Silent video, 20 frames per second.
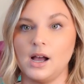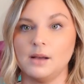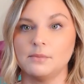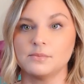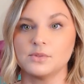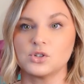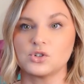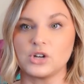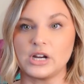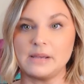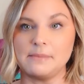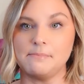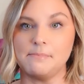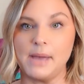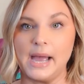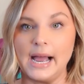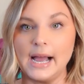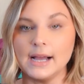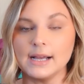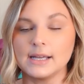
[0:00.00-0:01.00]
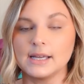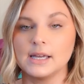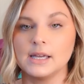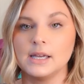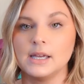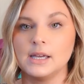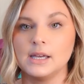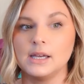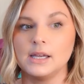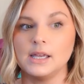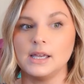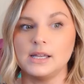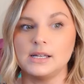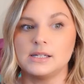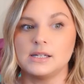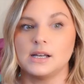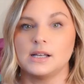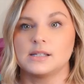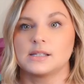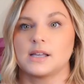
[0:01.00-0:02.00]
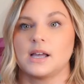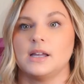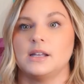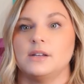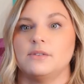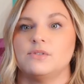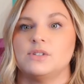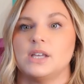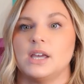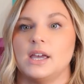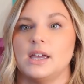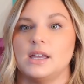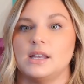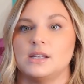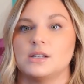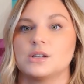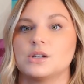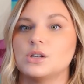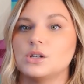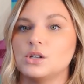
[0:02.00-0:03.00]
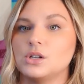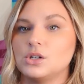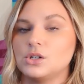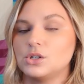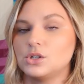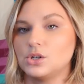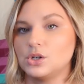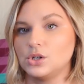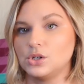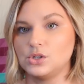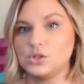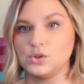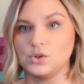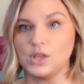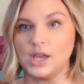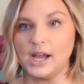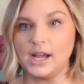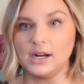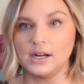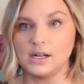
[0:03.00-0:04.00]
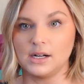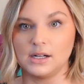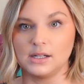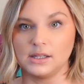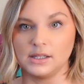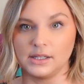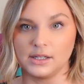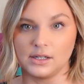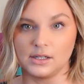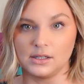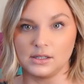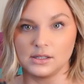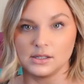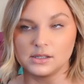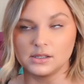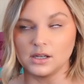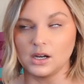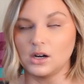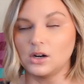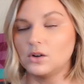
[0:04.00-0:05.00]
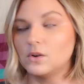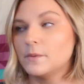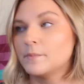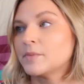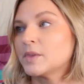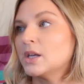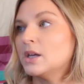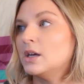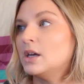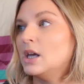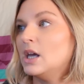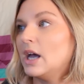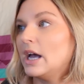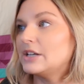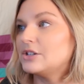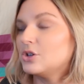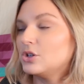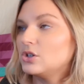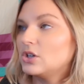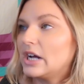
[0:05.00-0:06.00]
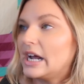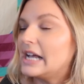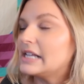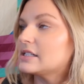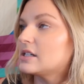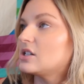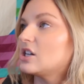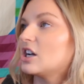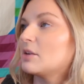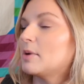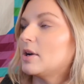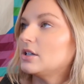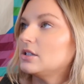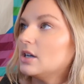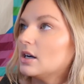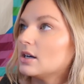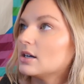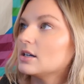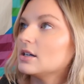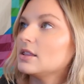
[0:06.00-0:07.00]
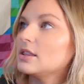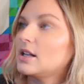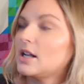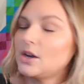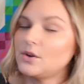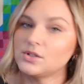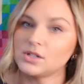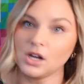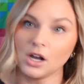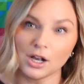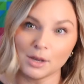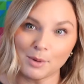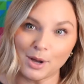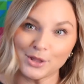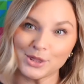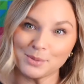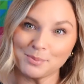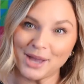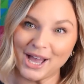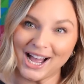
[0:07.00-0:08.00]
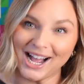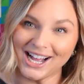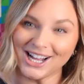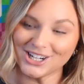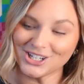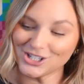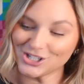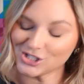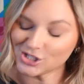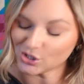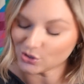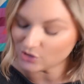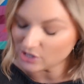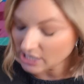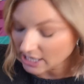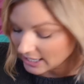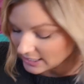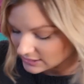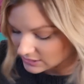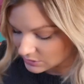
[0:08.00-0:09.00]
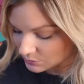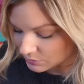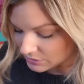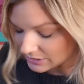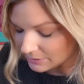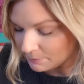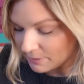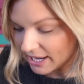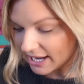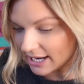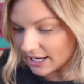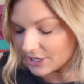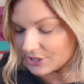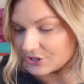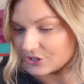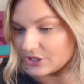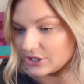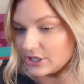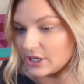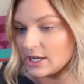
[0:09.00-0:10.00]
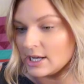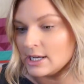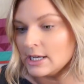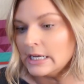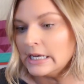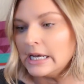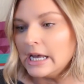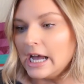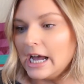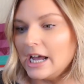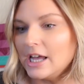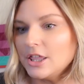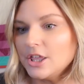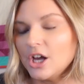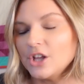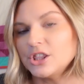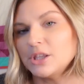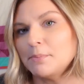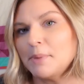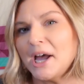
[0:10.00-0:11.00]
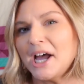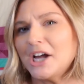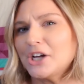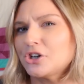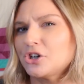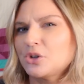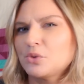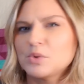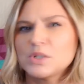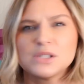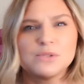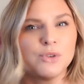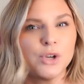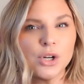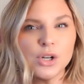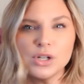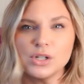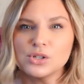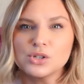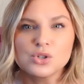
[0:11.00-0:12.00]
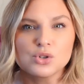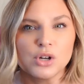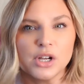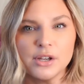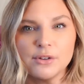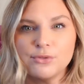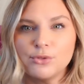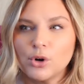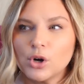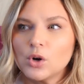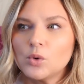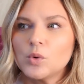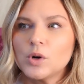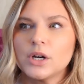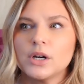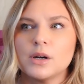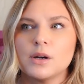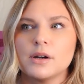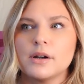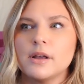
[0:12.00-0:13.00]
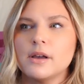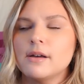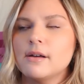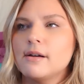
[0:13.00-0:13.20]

straight back, it does kind of tend to do that a little. So I told you guys I'd talk about yarn, then I would talk about the pattern. So next with the pattern, I thought the pattern was very straightforward.